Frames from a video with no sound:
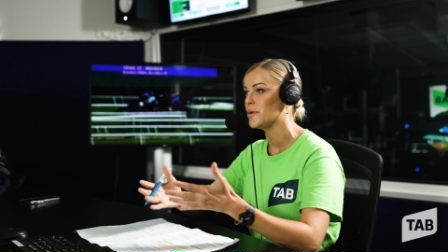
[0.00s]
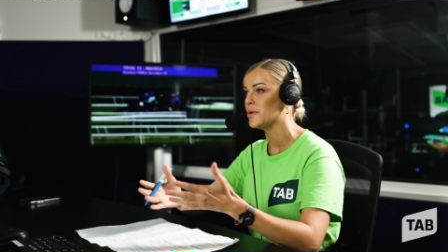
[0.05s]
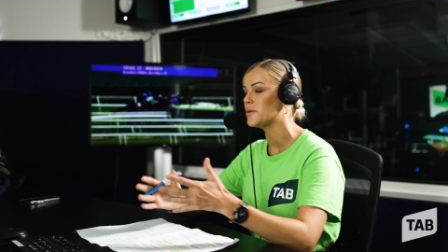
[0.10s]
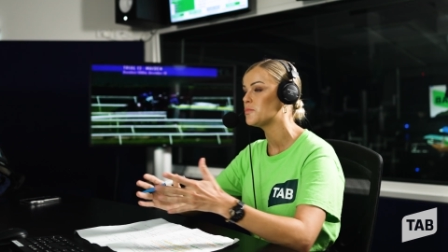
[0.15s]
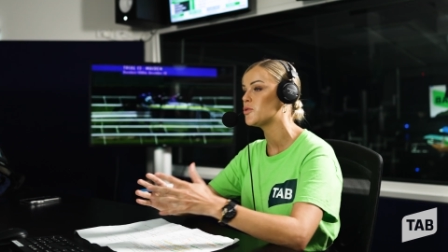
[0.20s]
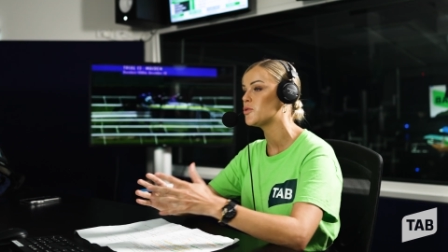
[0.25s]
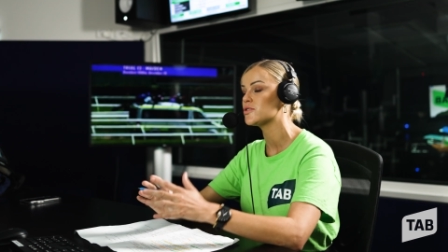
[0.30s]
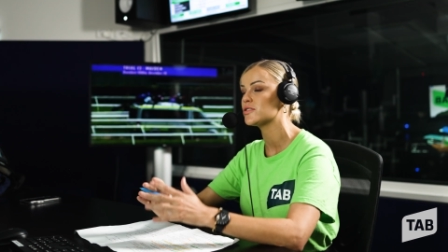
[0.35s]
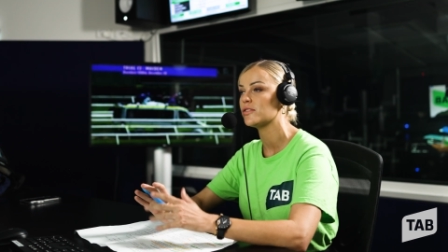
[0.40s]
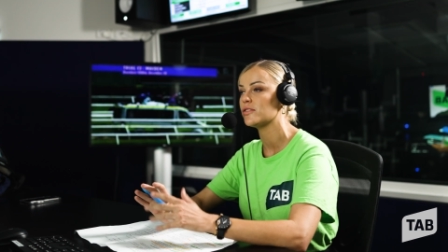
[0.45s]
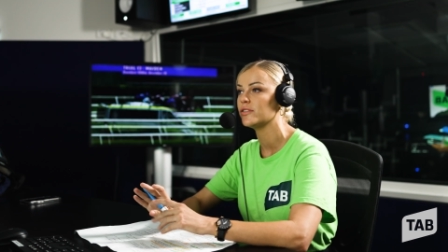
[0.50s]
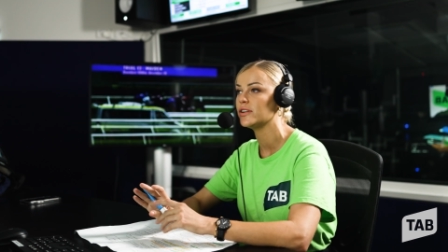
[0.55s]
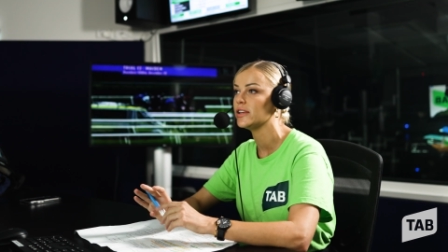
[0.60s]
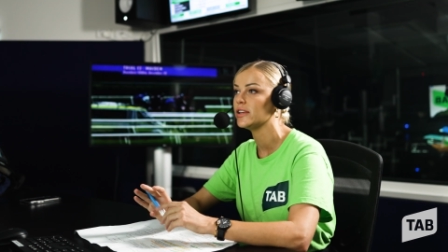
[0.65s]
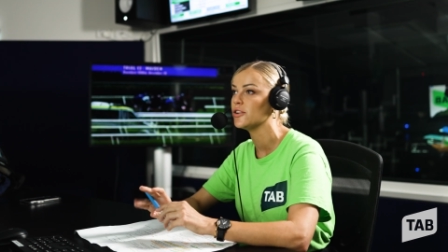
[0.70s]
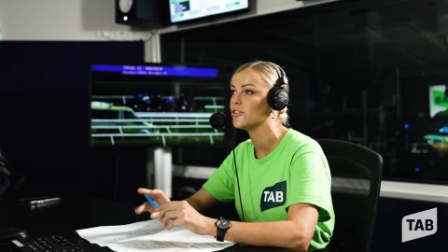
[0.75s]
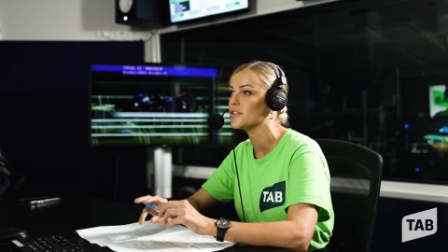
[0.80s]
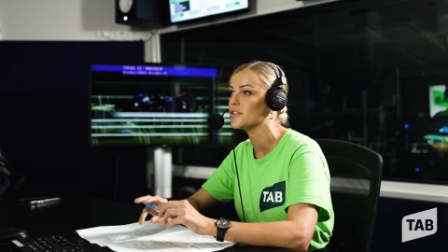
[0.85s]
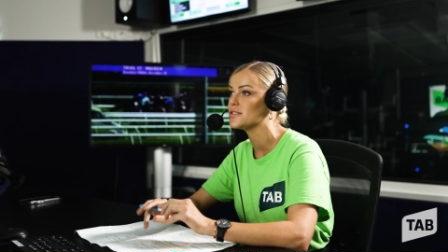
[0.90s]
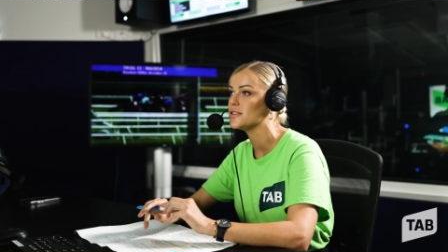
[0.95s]
Ben wasn't really
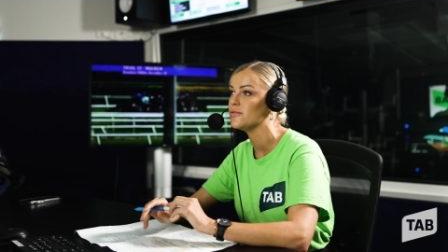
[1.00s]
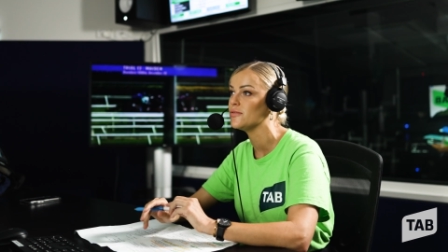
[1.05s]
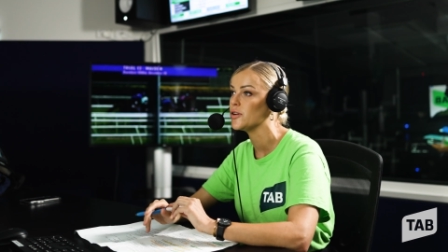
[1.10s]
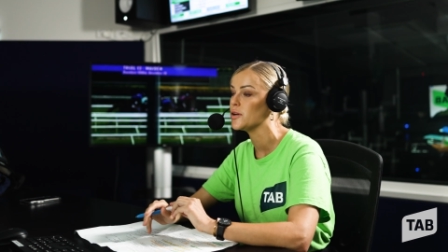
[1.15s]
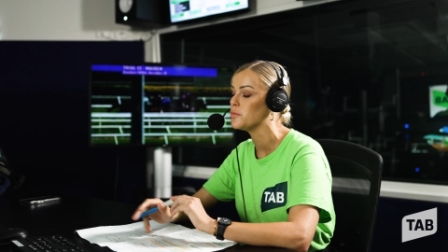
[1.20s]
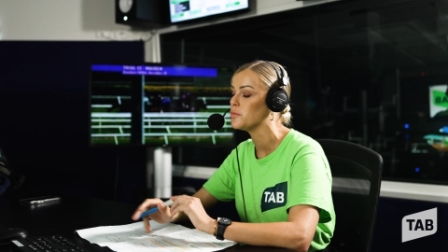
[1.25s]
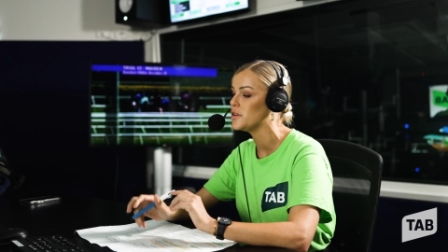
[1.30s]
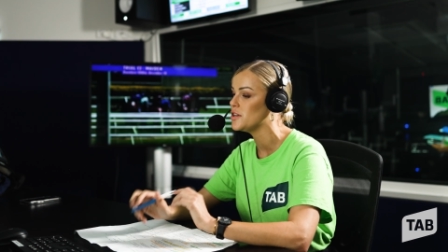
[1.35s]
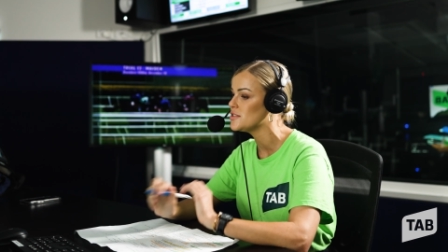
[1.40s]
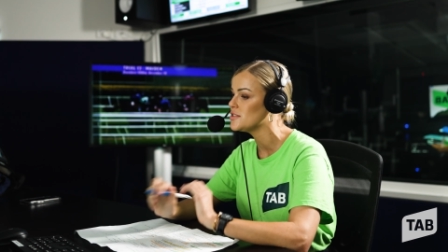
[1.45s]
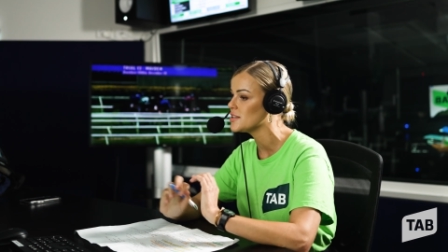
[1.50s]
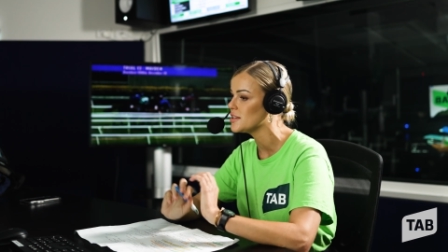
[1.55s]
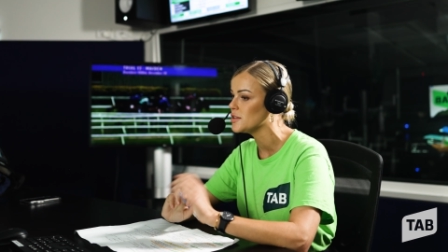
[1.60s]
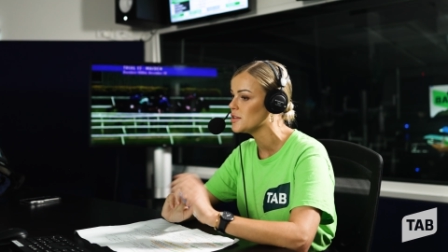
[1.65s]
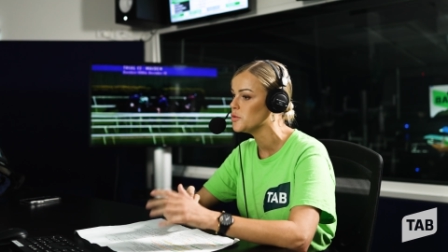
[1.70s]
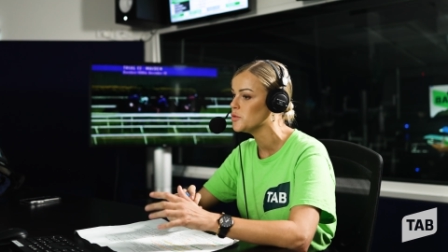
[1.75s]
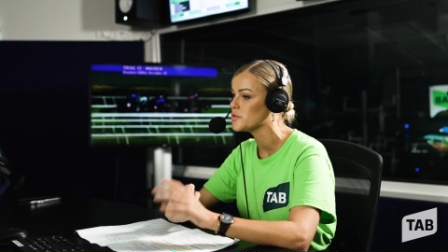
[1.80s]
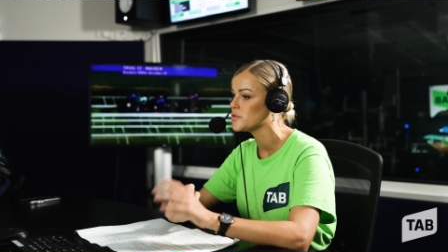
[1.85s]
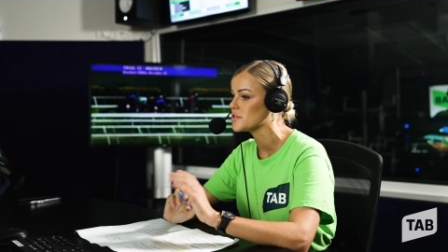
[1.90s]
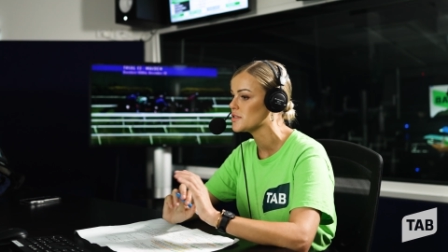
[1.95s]
aggressive on him. When you see
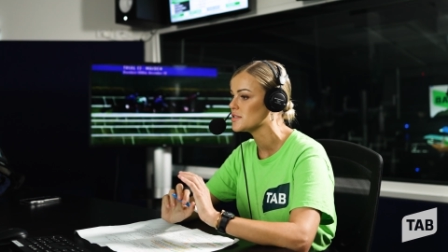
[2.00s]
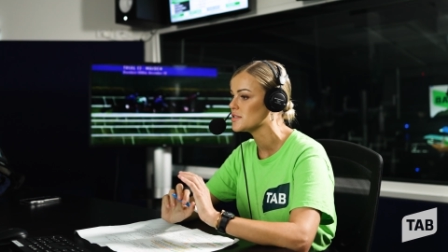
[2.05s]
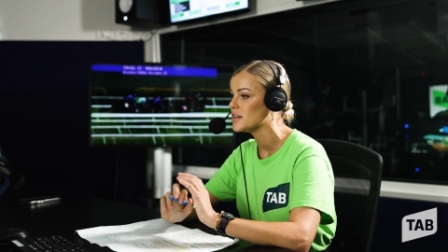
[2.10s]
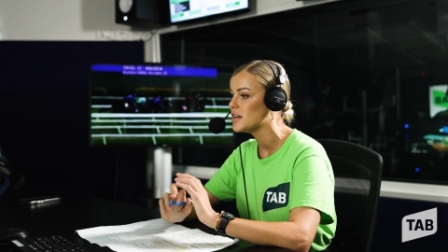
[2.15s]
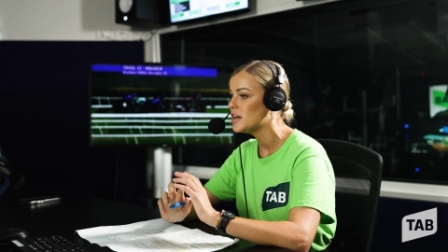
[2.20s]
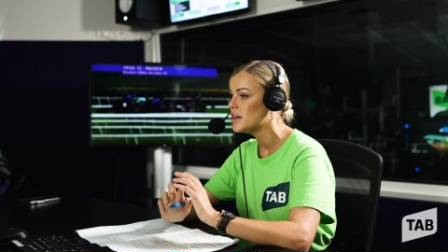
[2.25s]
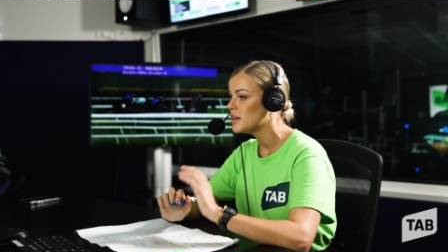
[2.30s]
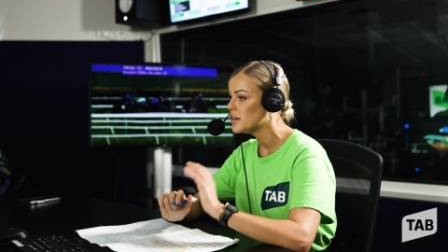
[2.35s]
the horses,